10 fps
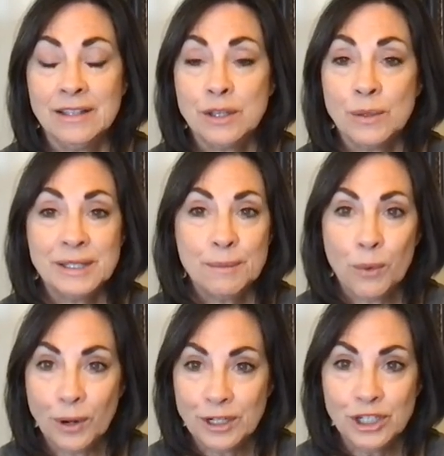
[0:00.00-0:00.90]
So it's
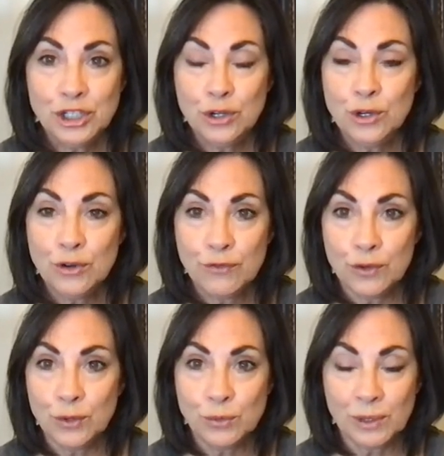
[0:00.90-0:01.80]
important to chew your
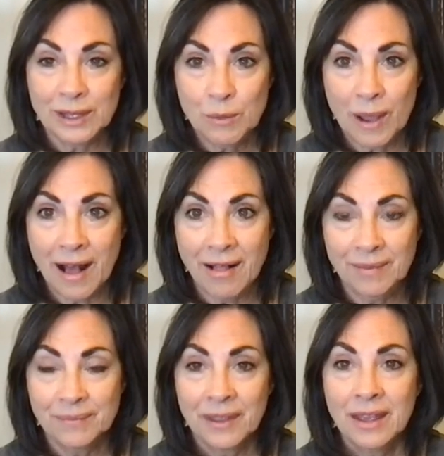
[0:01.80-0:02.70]
food really
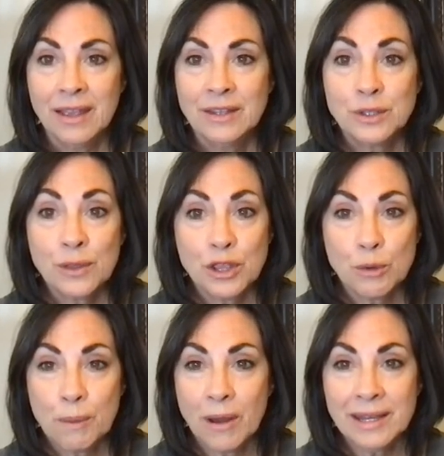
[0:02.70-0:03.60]
well so that
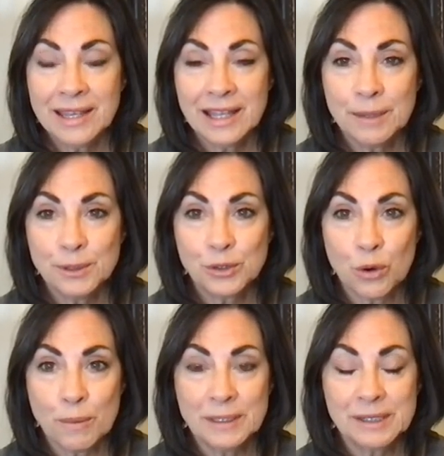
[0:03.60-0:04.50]
your body can
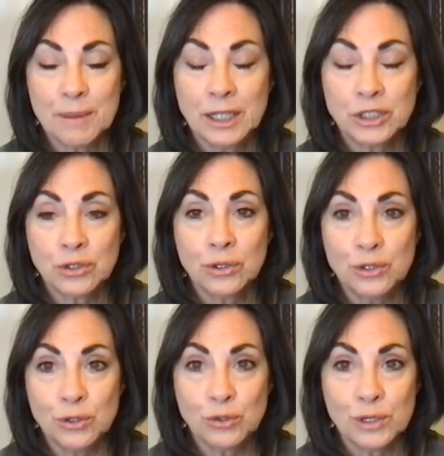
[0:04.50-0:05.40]
absorb as much
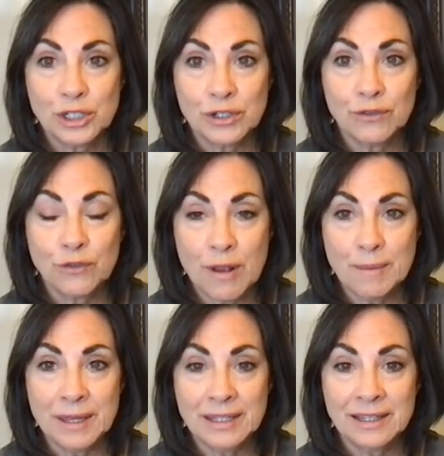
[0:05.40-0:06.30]
good nutrition
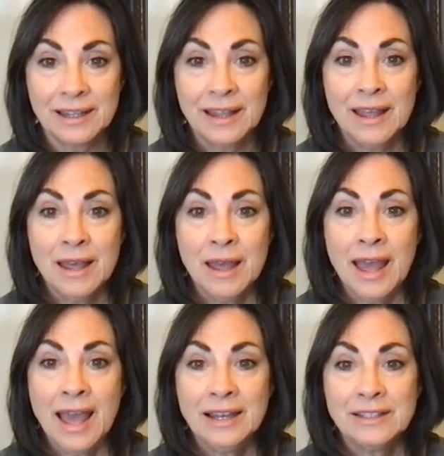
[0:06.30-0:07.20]
from it.
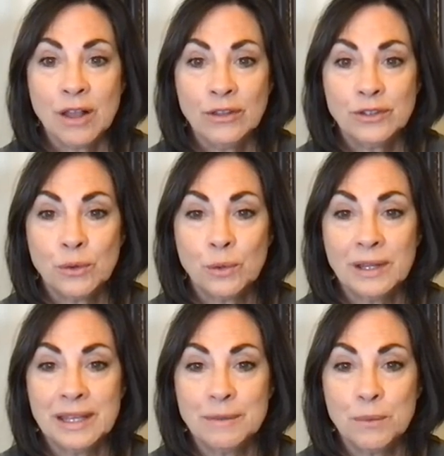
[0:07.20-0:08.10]
And it's also
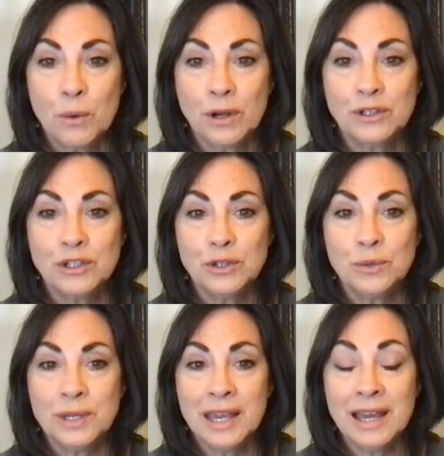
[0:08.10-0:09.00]
really important to
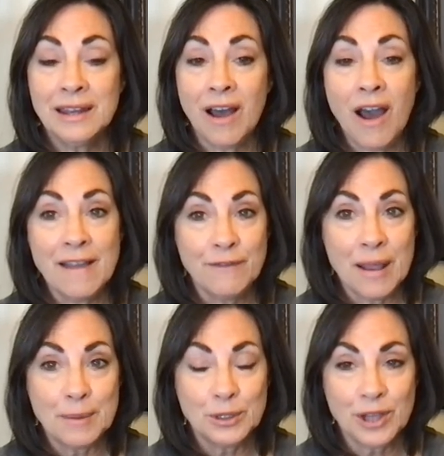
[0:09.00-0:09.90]
get a high
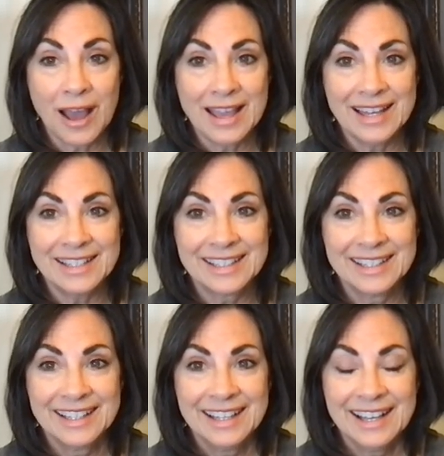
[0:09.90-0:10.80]
fiber diet.
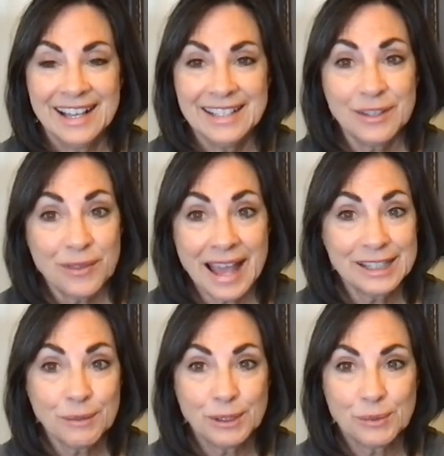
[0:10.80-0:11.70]
So
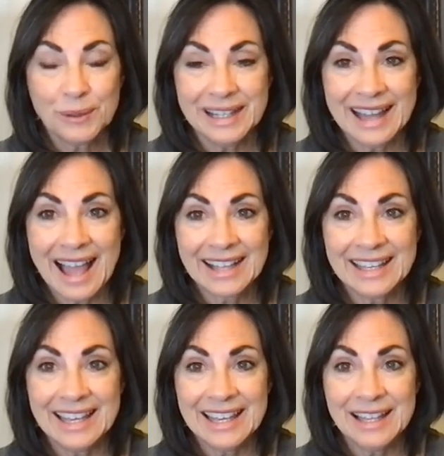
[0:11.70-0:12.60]
that's what's really
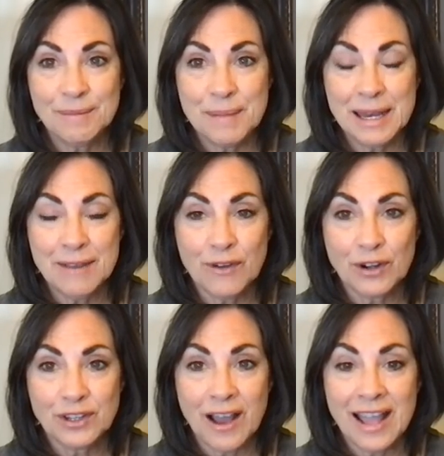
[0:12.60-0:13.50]
lacking in many of
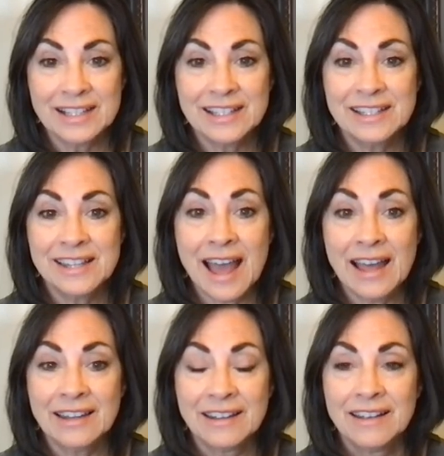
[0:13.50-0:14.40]
our diets, is
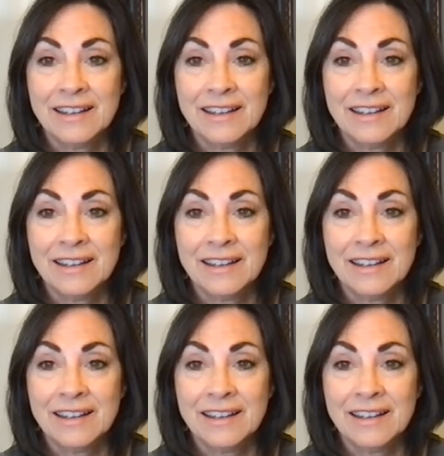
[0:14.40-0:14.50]
that